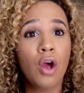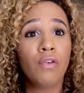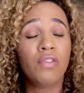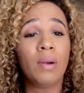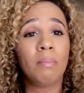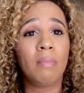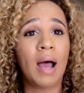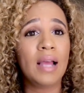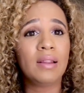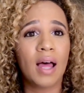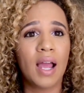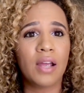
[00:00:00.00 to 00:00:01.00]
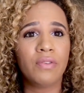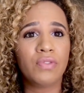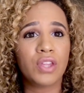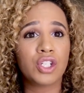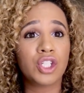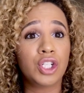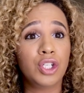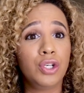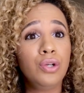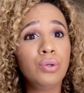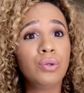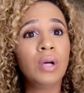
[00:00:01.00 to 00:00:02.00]
from my life that she
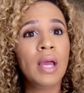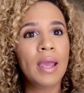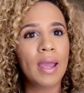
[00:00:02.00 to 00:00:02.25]
knew